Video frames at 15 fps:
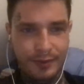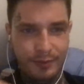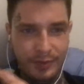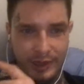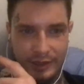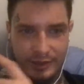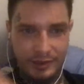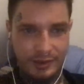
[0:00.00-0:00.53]

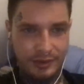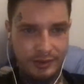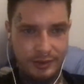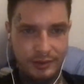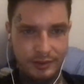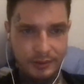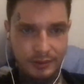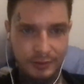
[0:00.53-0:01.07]
basis.
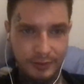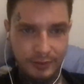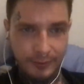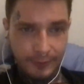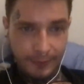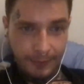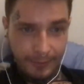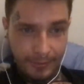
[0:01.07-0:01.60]

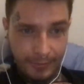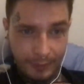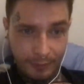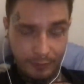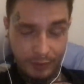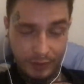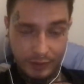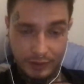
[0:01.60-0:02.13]

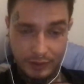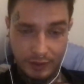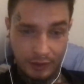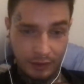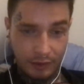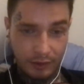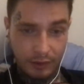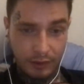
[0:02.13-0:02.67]
But it's not
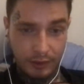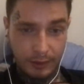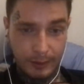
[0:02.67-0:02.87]
gone.